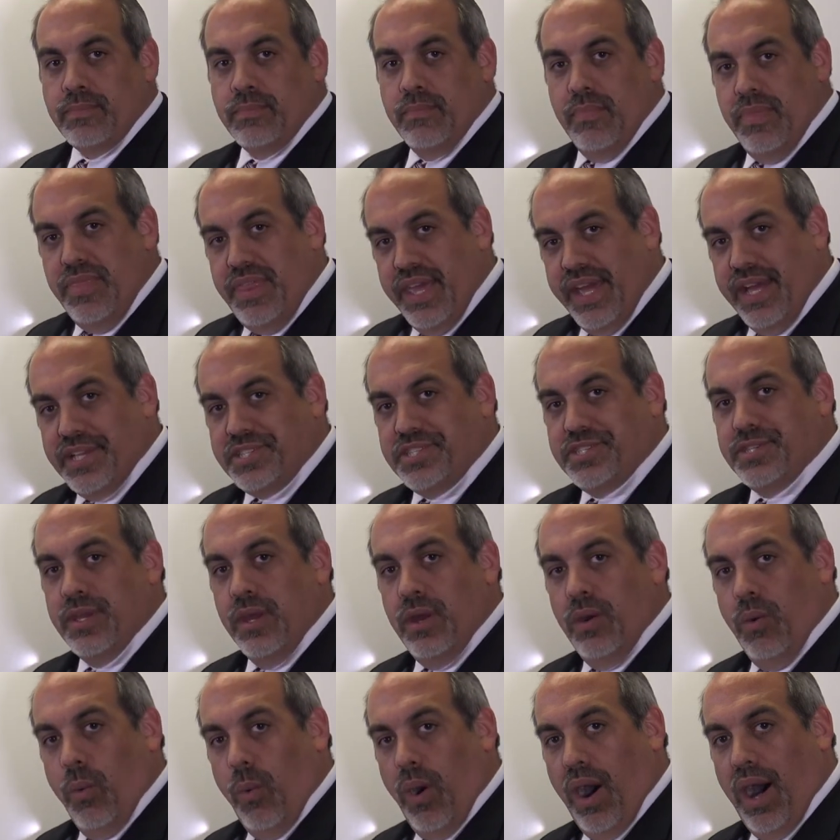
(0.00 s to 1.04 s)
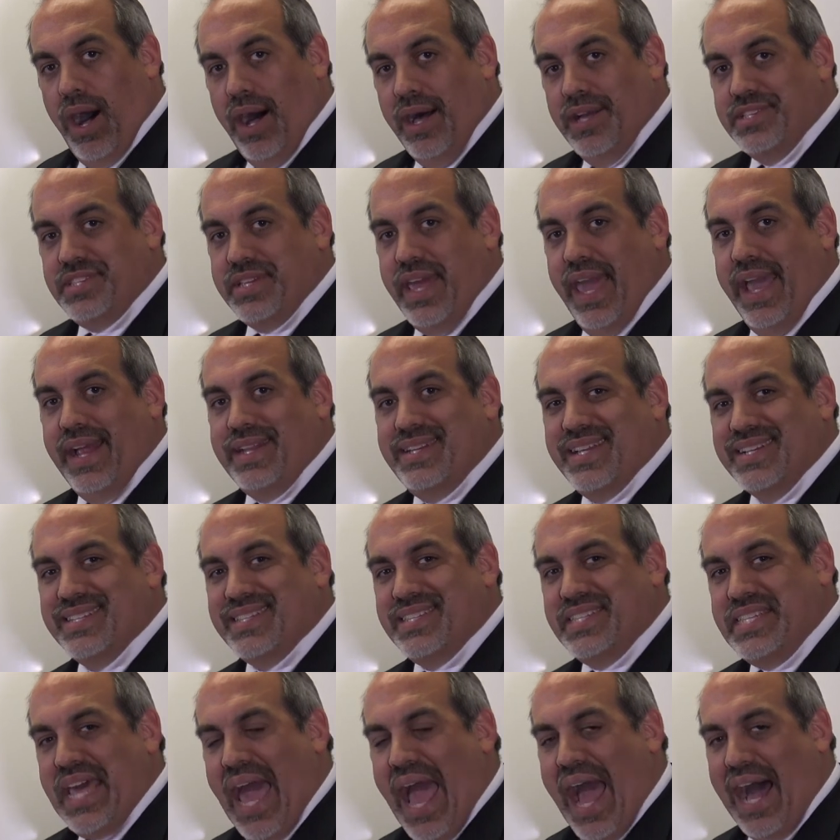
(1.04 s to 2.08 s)
This was a
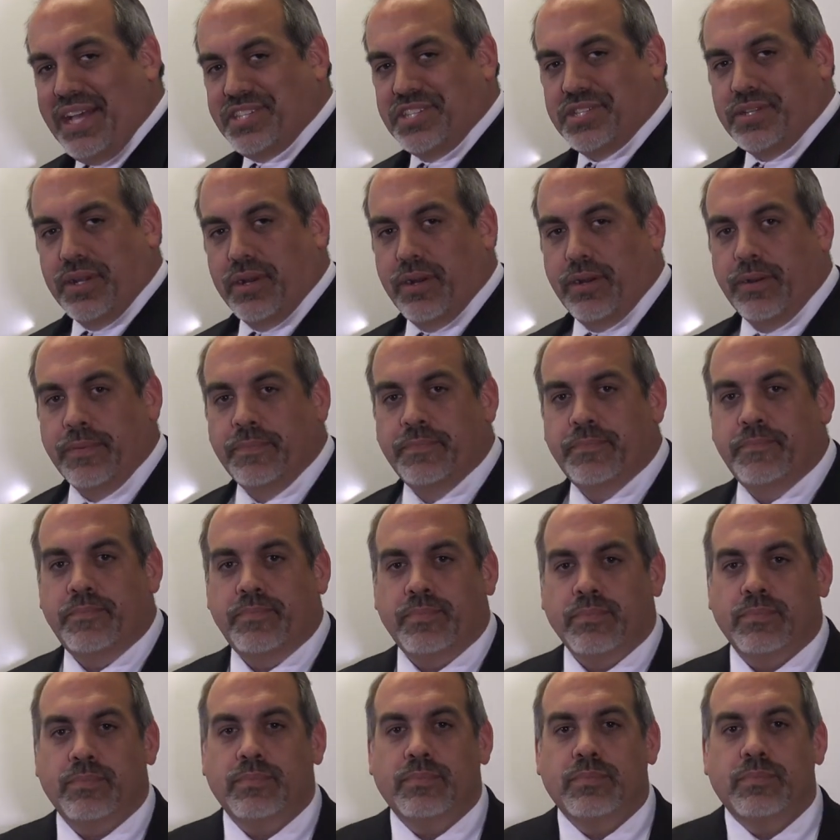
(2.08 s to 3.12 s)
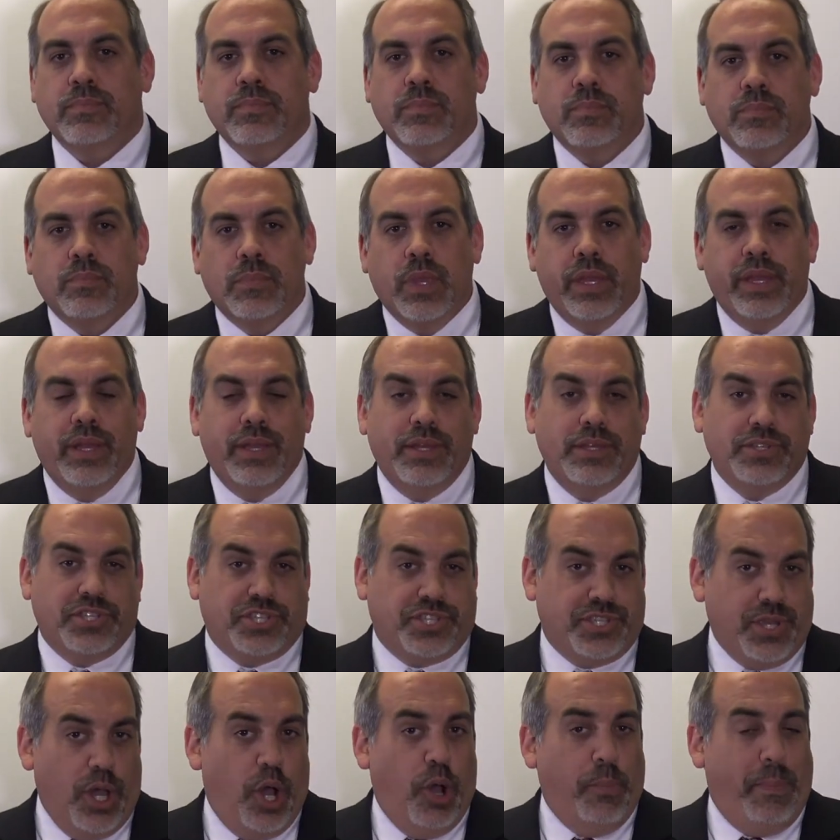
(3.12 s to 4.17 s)
disaster.
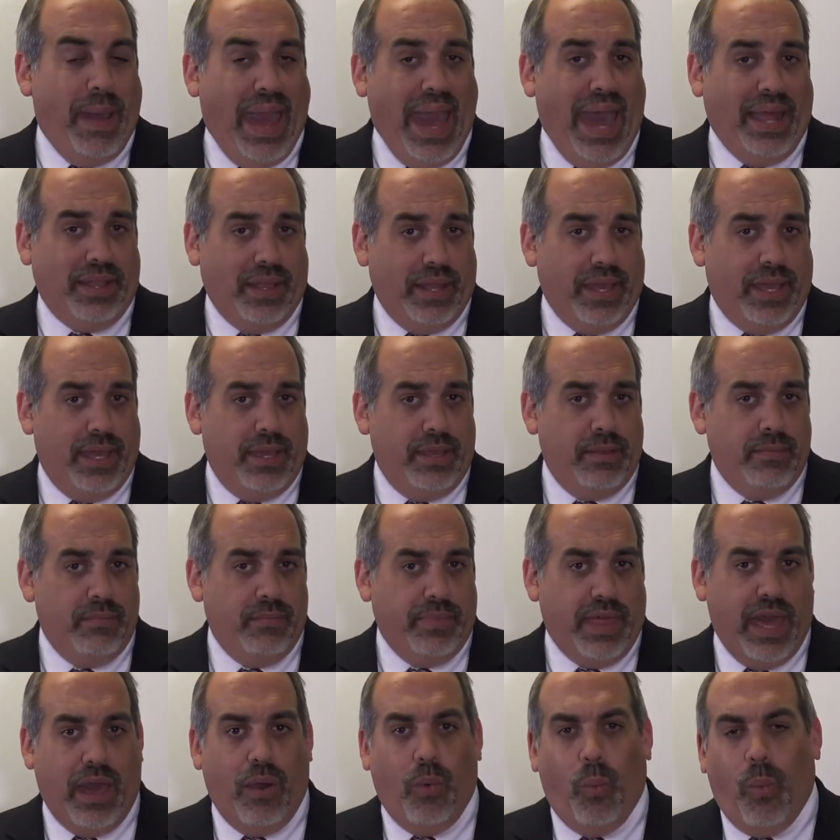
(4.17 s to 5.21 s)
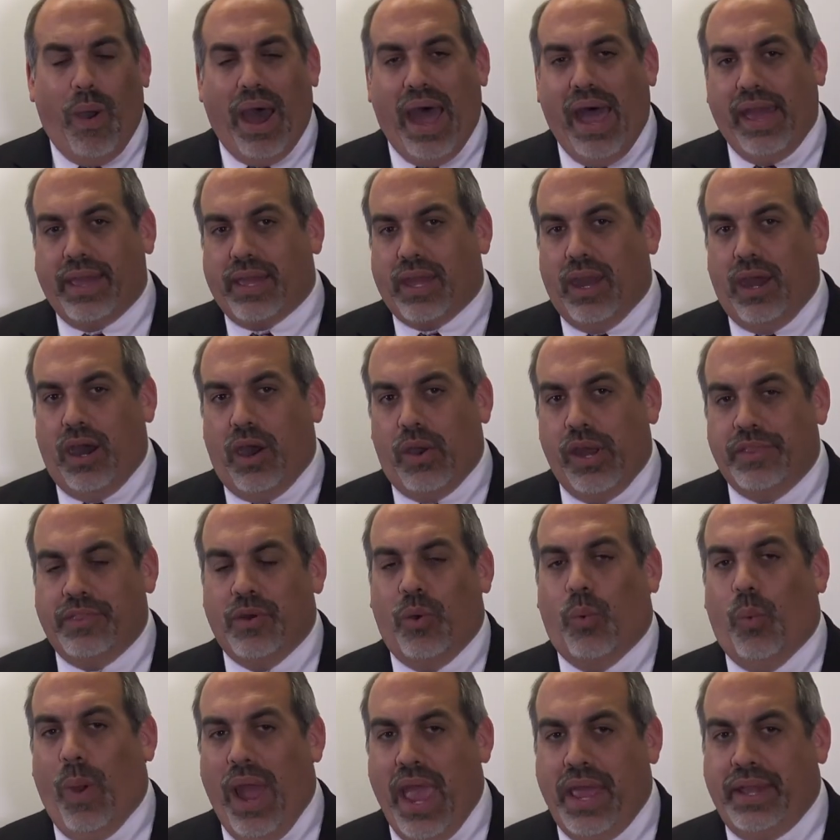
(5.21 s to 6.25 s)
So badly that WIGO, in the
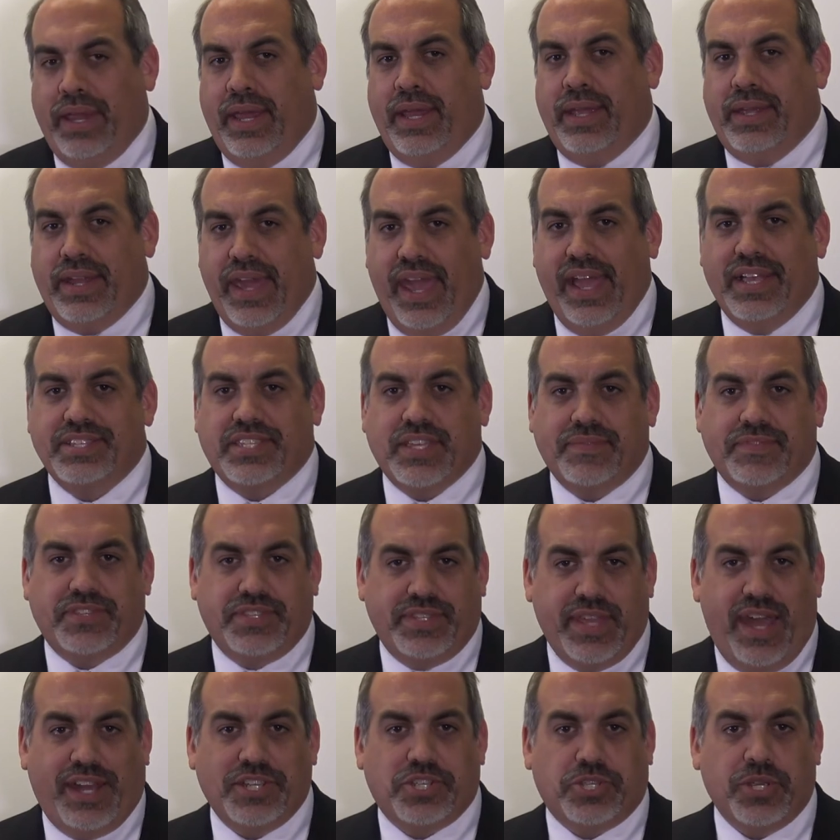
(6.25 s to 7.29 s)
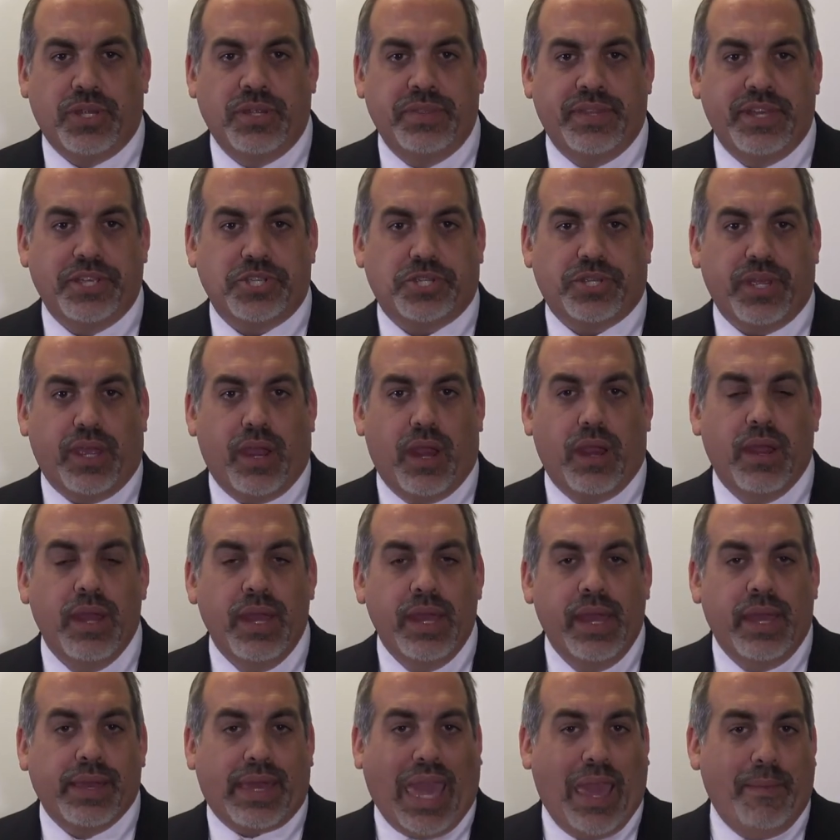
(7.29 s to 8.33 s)
waning days of session this year,
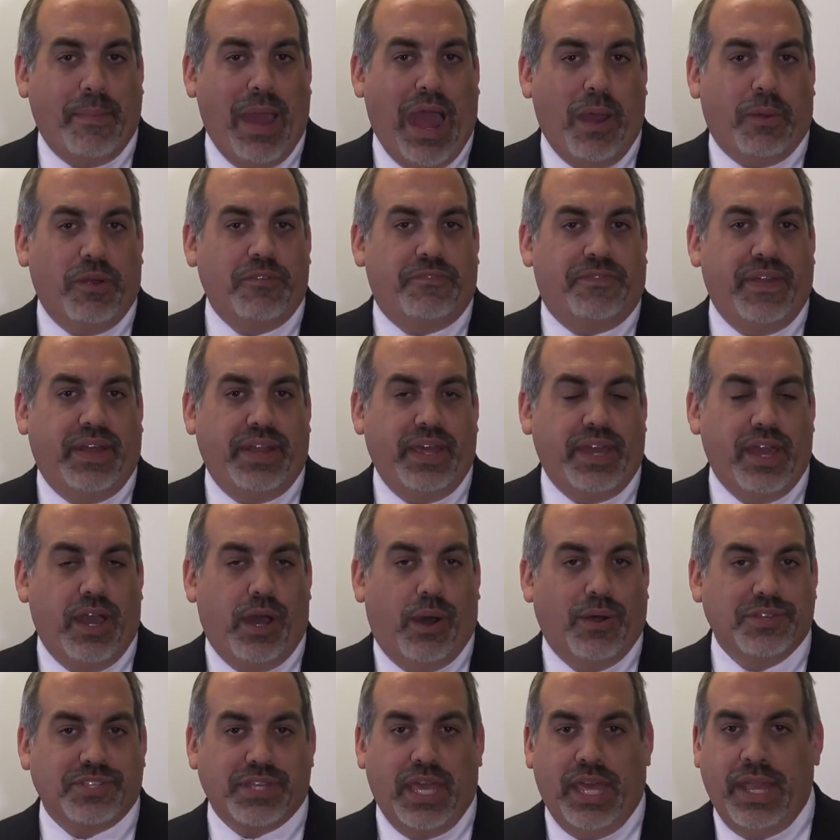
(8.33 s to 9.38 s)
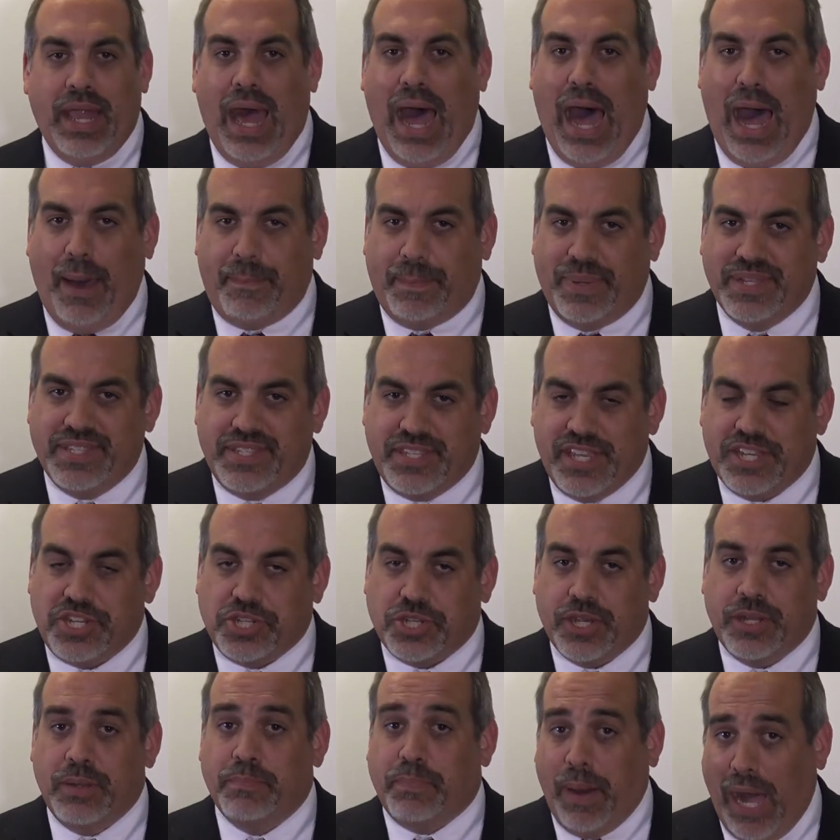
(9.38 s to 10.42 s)
came out with videos in
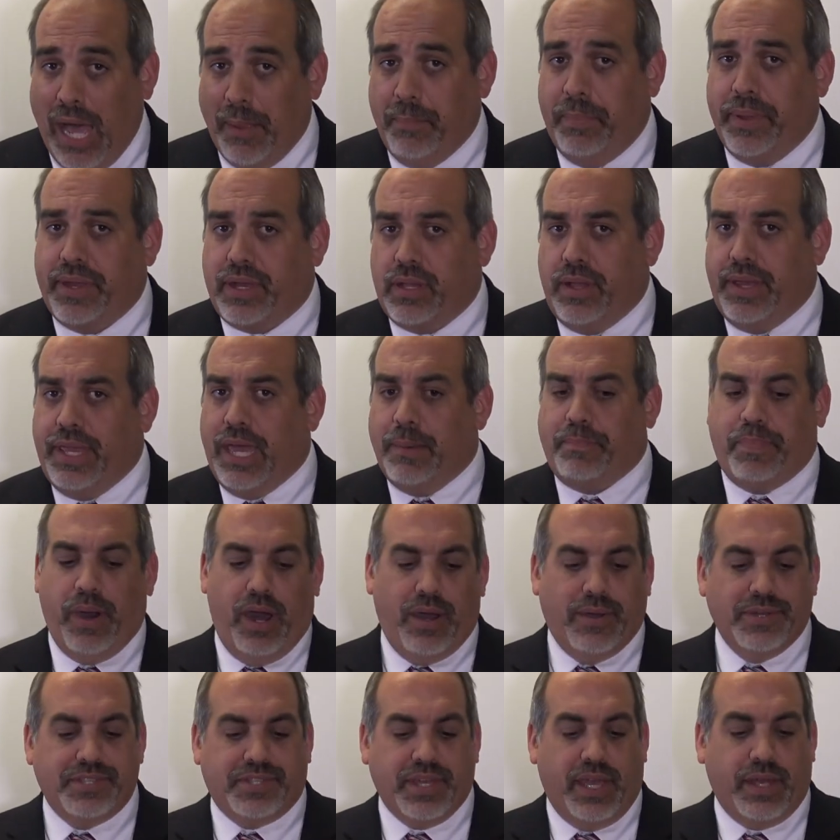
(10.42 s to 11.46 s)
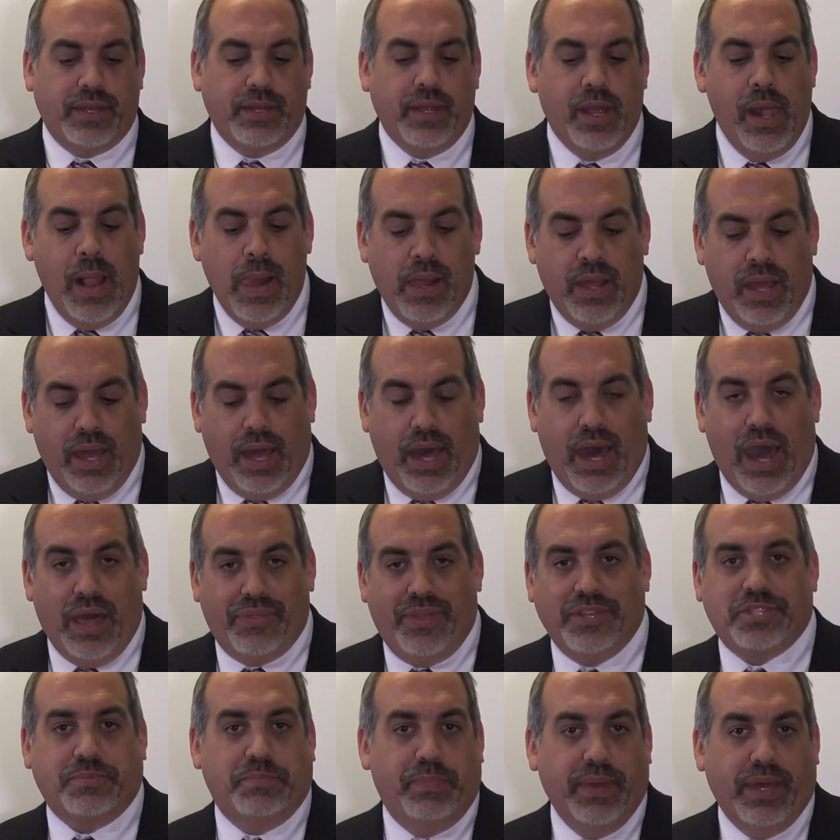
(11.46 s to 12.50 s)
opposition, publicly opposing
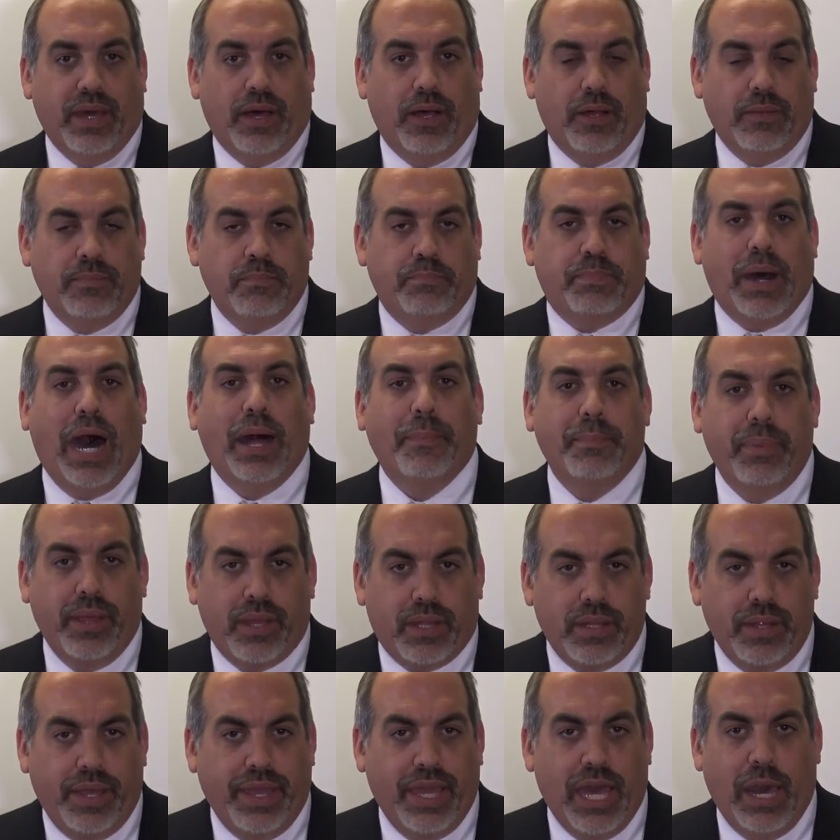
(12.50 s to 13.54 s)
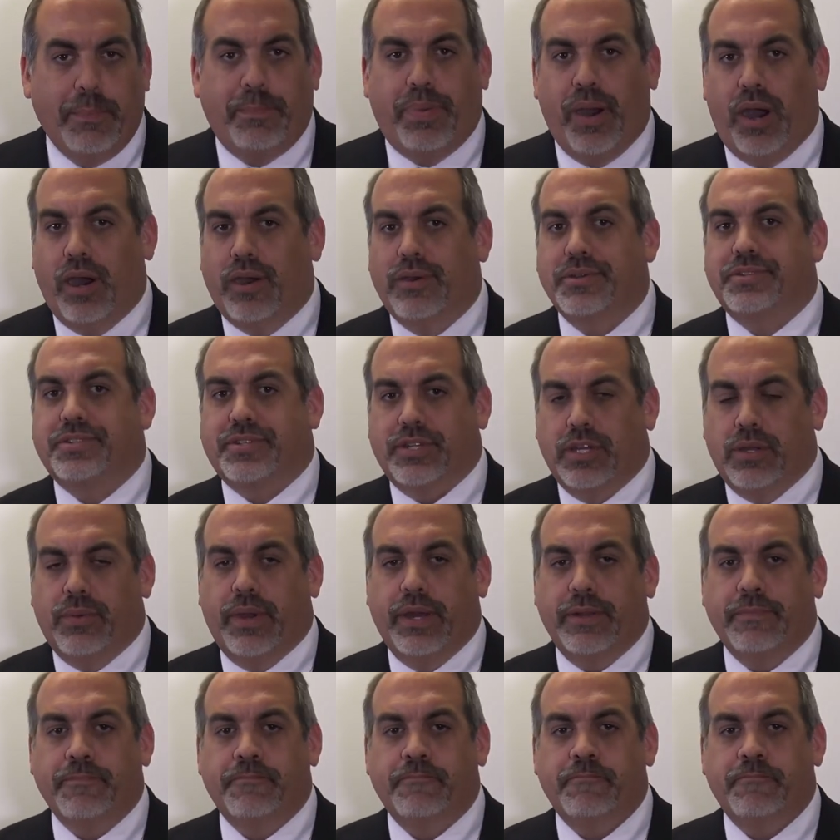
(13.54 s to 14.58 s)
this bill, publicly opposed to it.